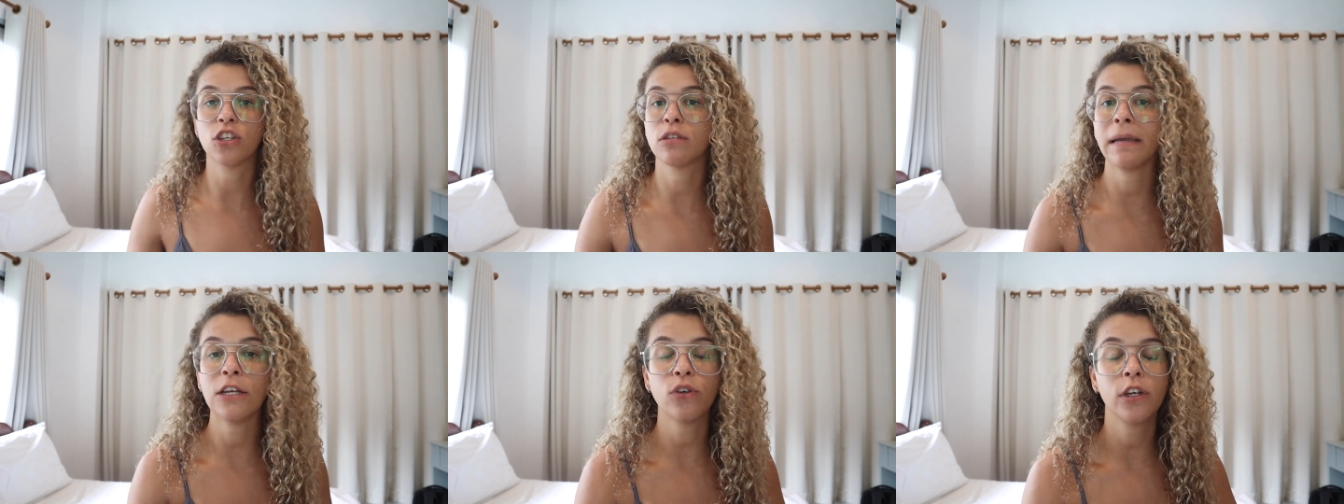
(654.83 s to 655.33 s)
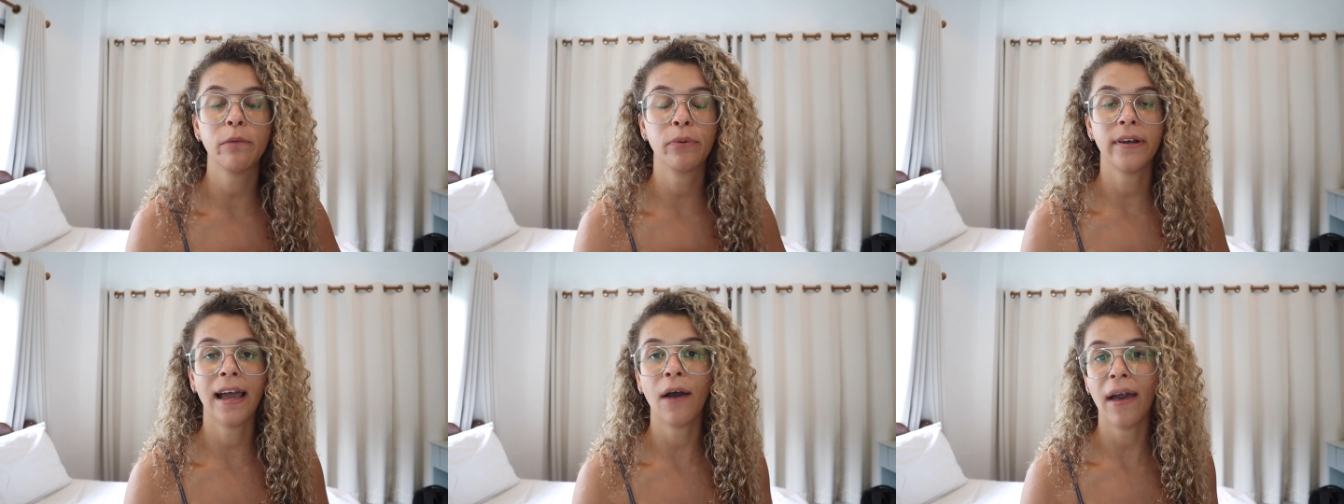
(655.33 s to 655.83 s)
Just make sure you
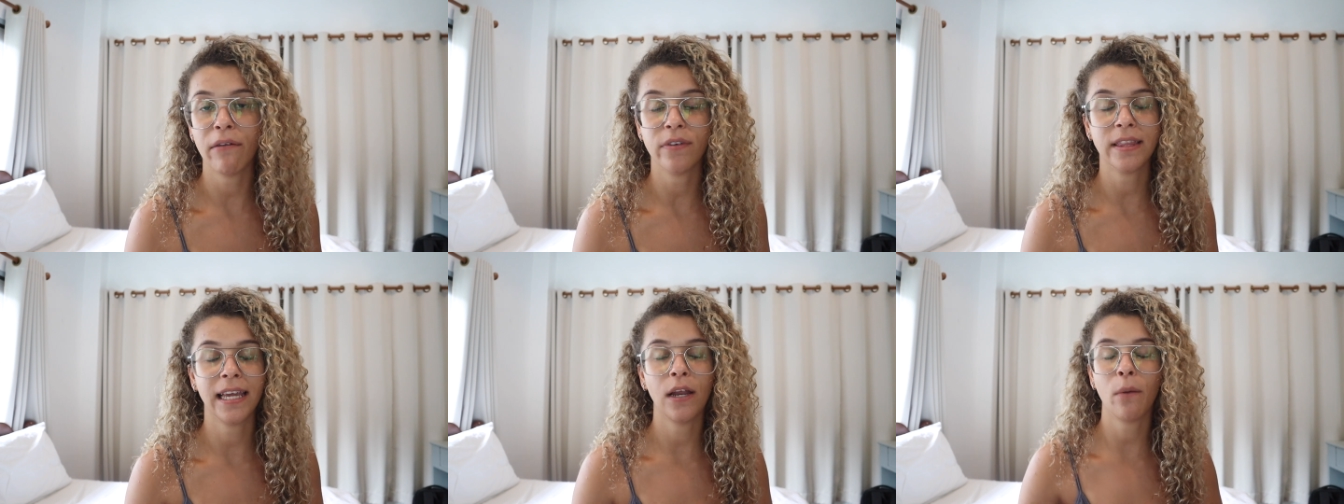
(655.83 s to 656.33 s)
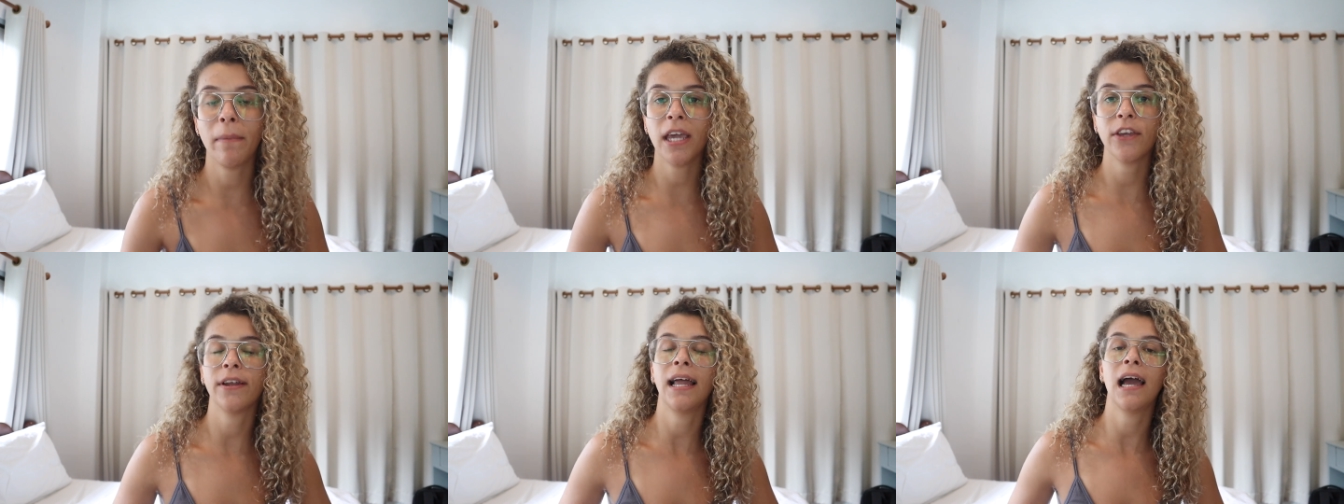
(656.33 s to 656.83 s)
print out everything. It'll
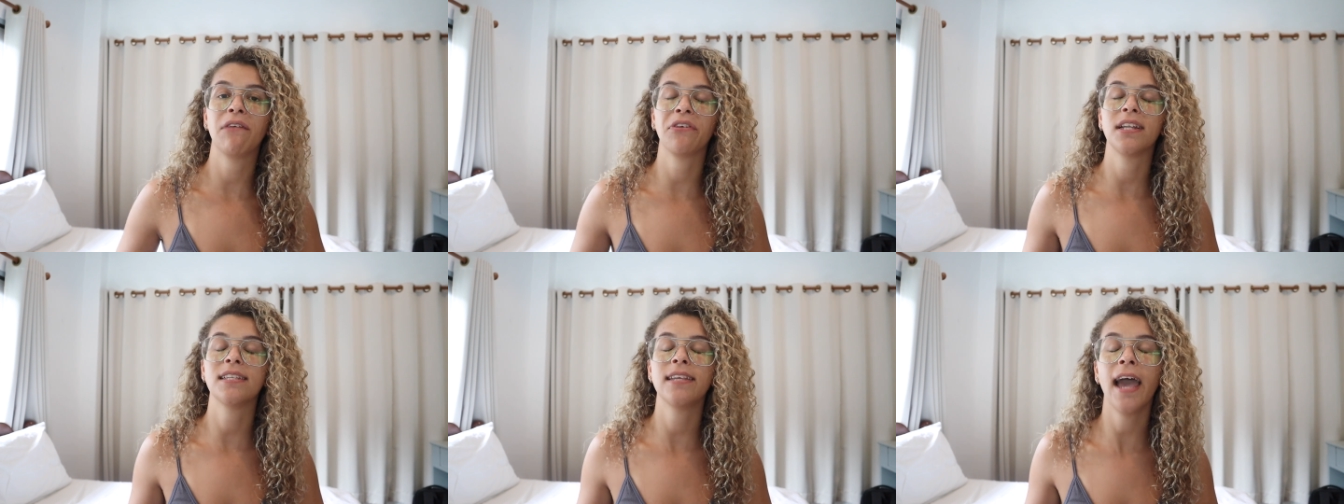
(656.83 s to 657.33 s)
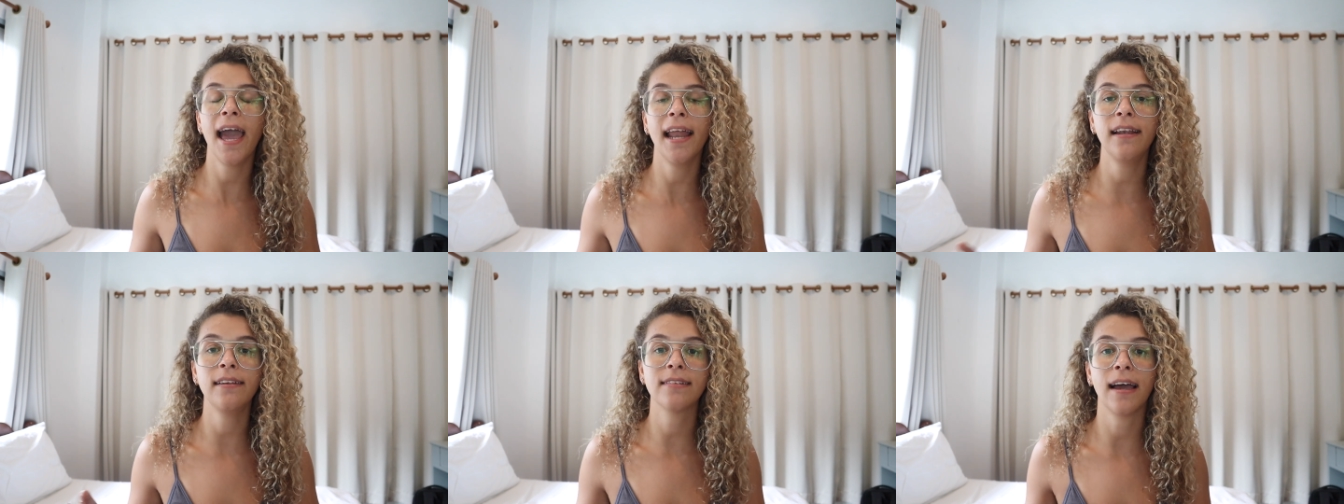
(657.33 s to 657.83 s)
make your life
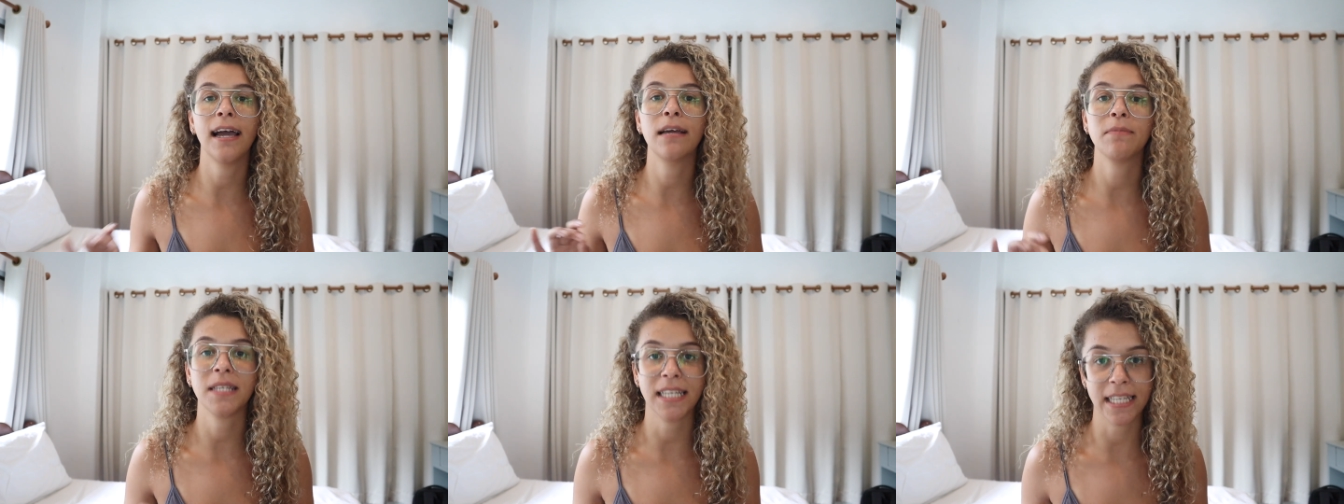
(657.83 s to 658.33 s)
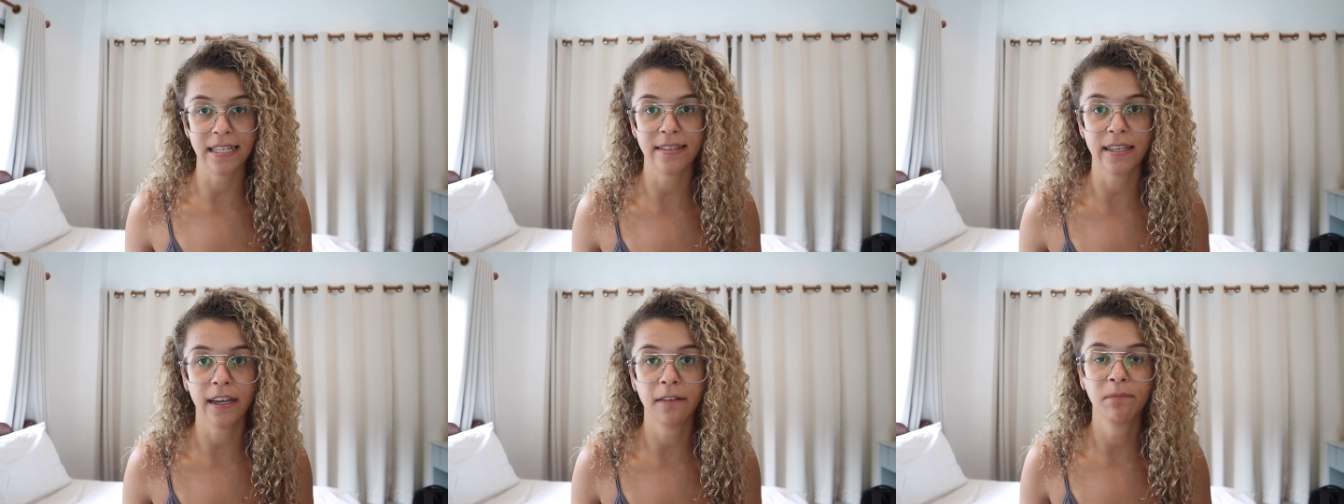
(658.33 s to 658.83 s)
10 times
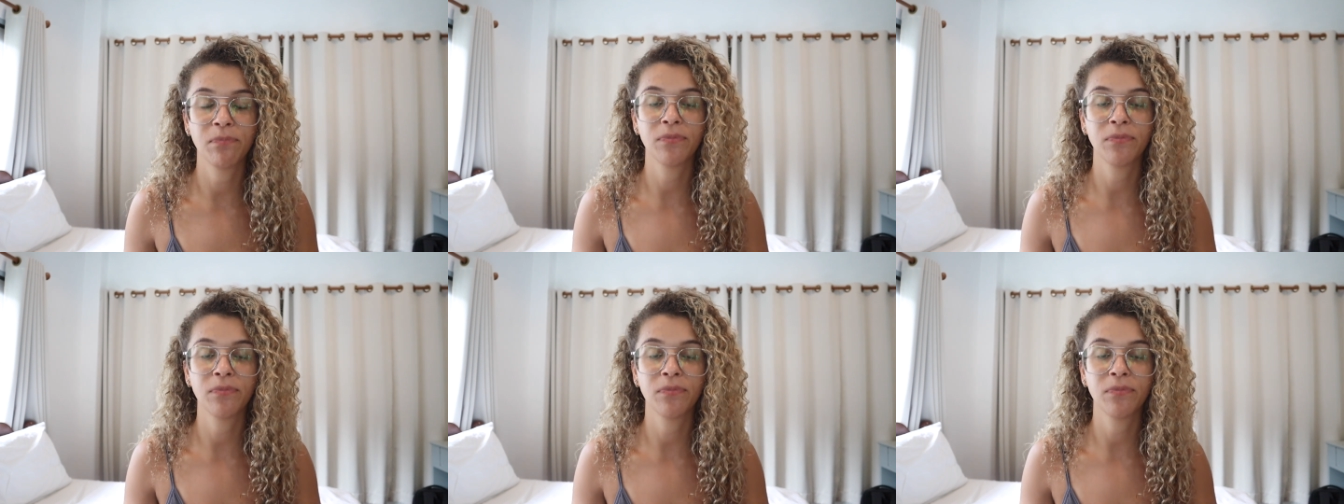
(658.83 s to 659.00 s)
easier.